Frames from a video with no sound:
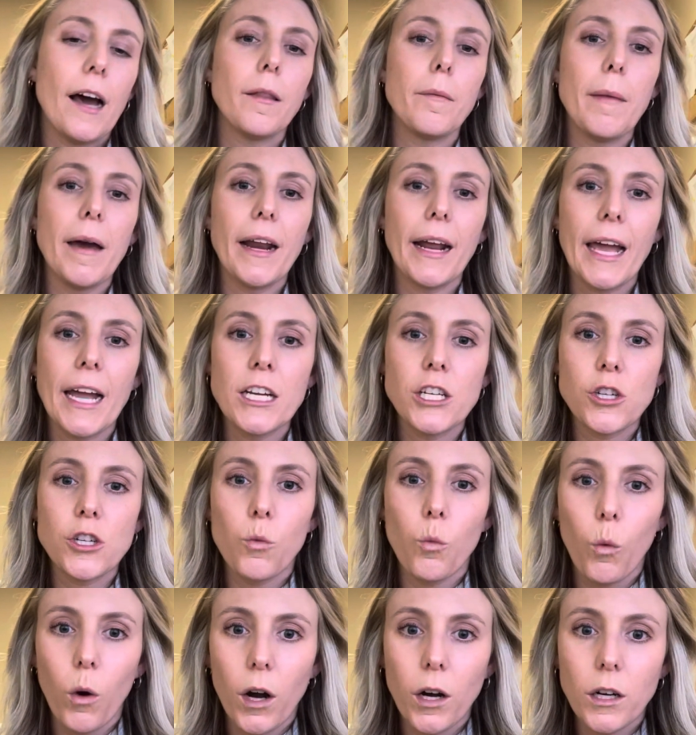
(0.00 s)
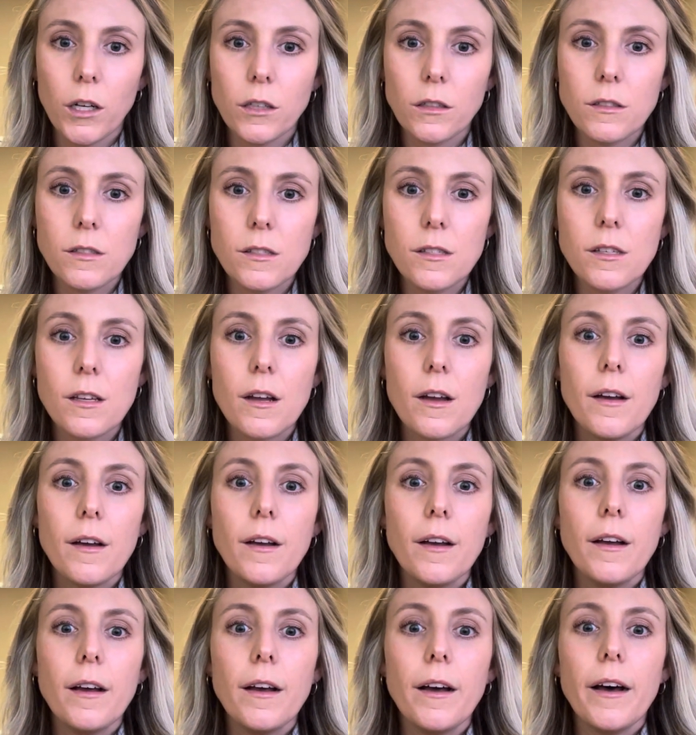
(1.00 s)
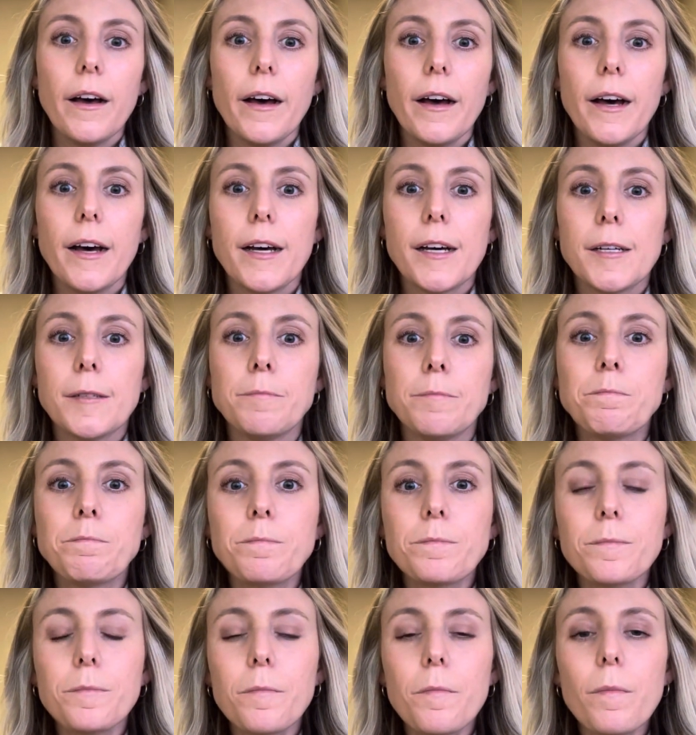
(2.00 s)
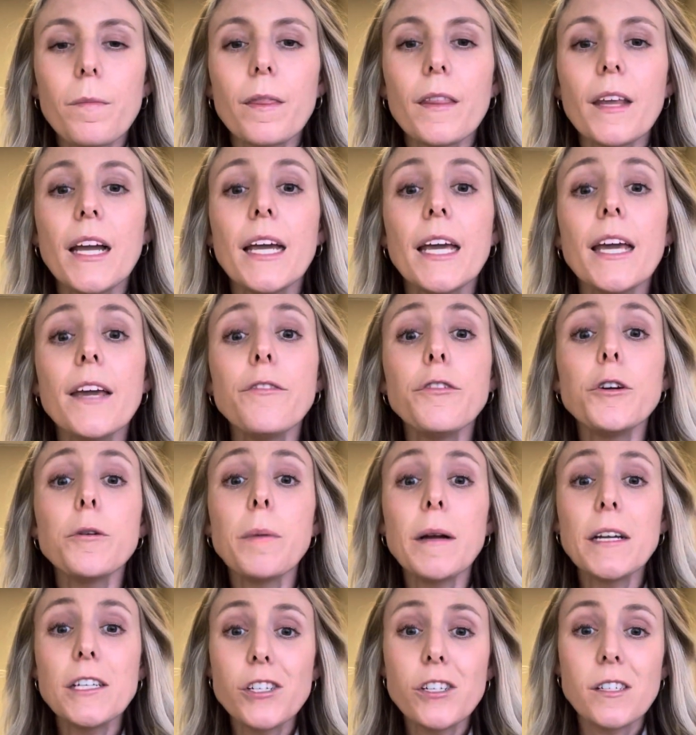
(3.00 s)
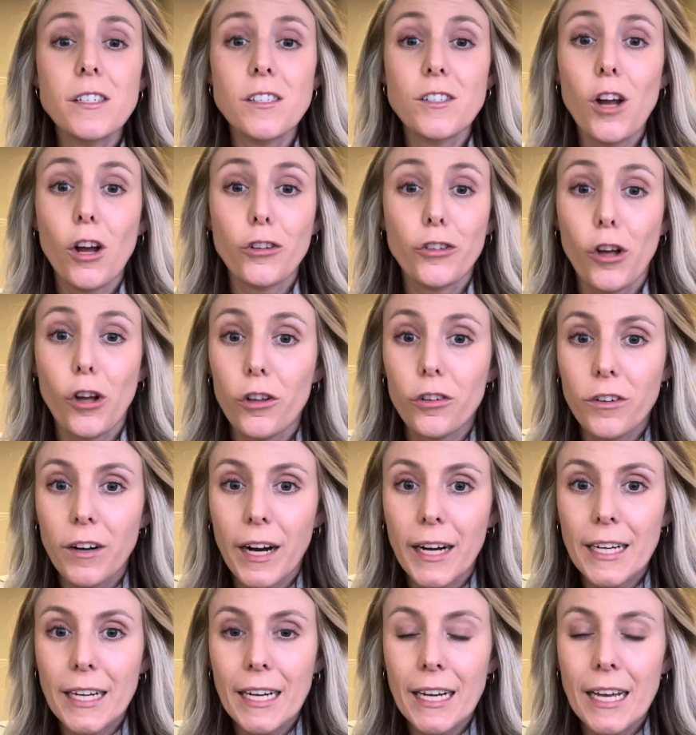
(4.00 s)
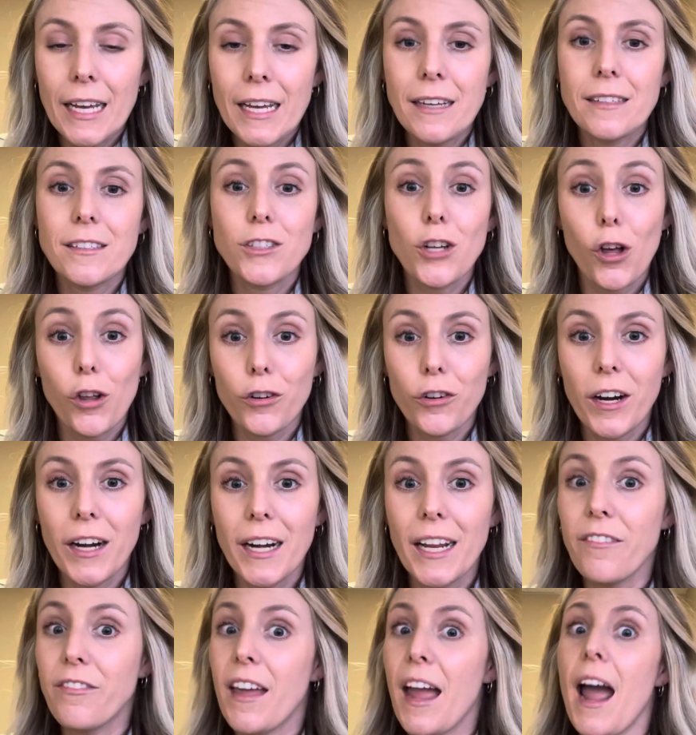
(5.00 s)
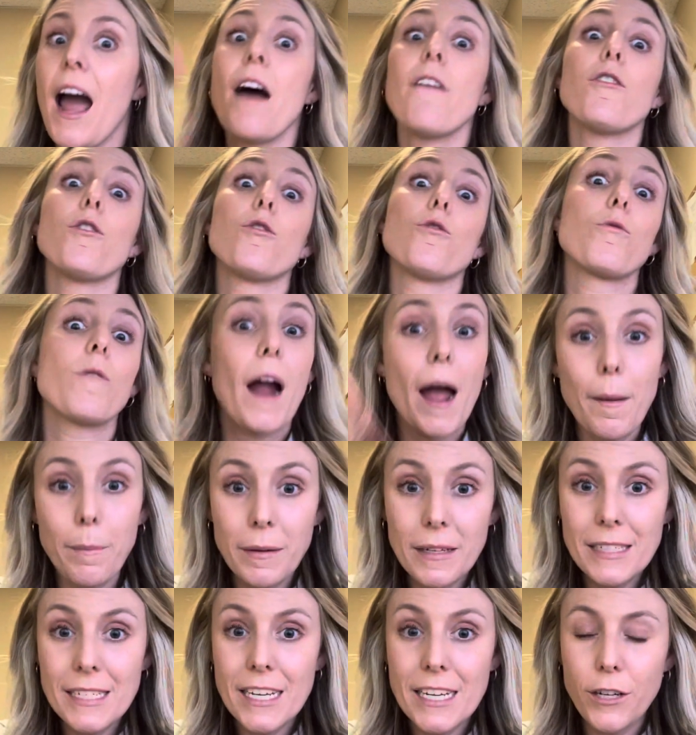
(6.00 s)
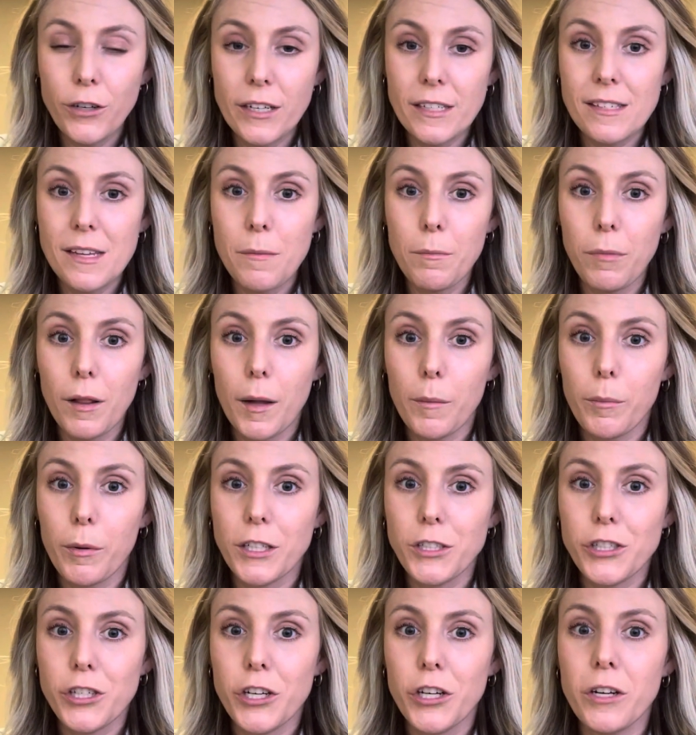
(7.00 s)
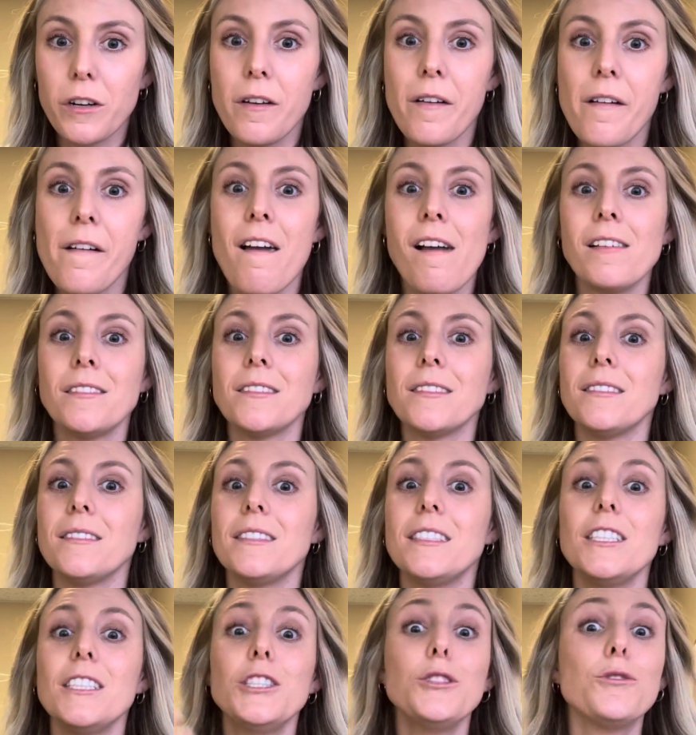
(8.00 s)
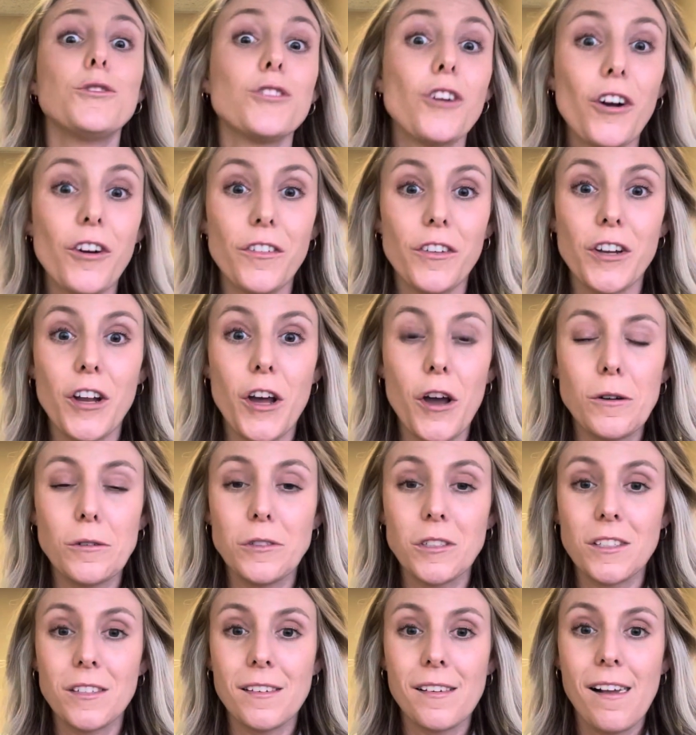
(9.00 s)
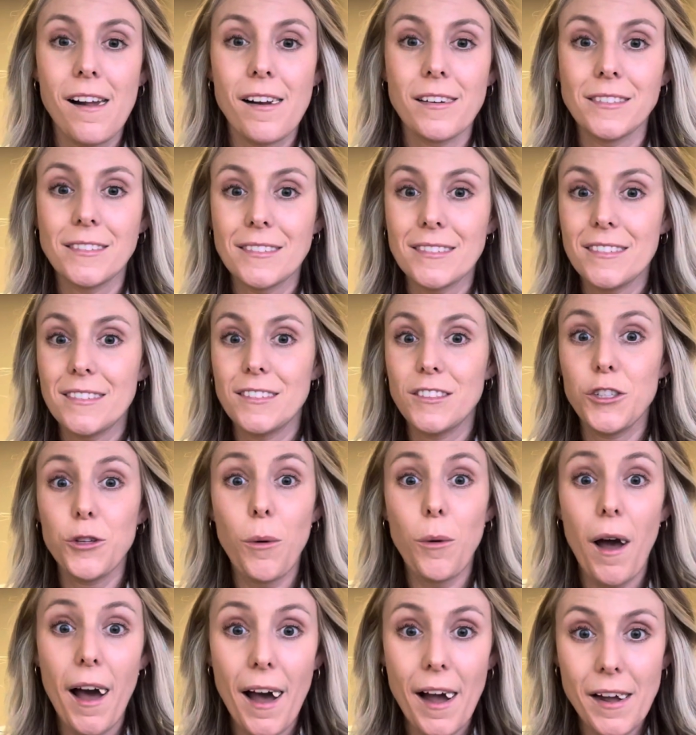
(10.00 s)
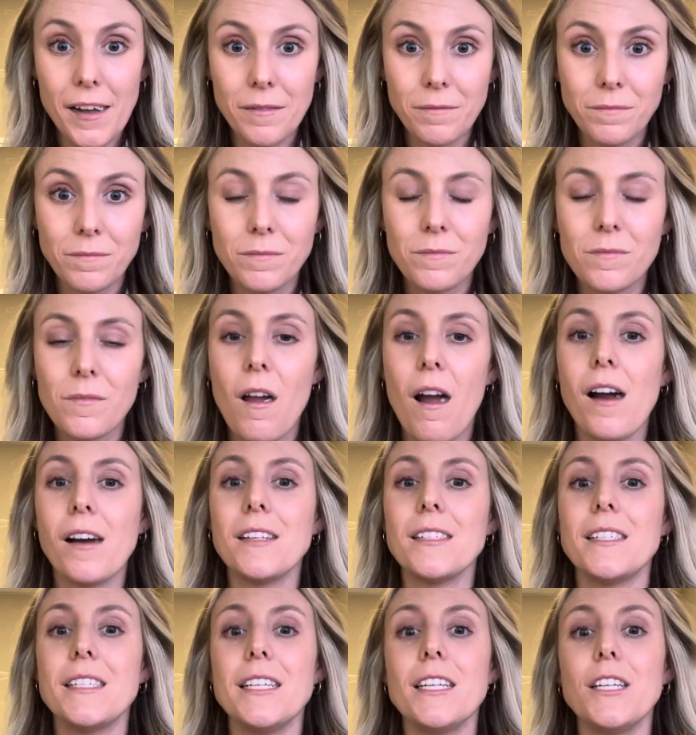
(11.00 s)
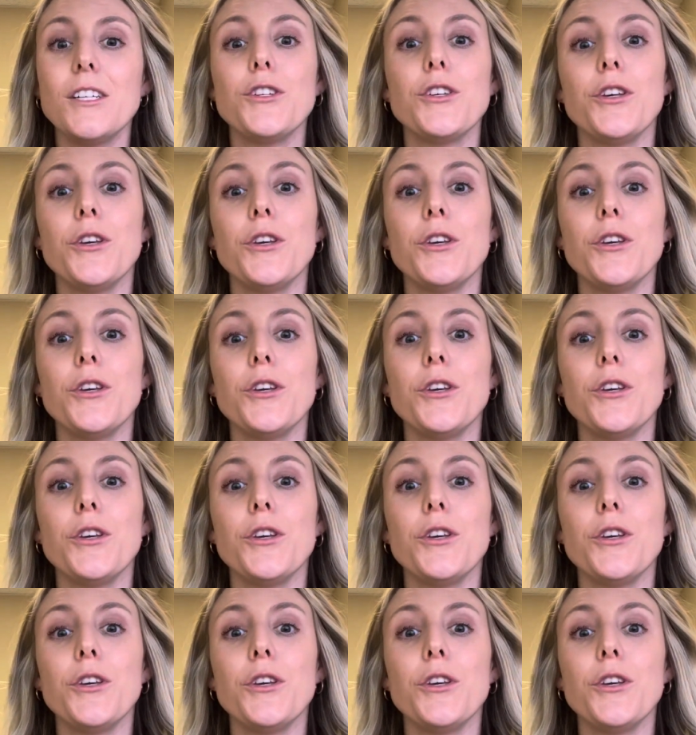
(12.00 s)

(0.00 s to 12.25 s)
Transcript: the medication works. If your patient does not tolerate it, if they have a rapid decrease in blood pressure, did you start the dose too high? Did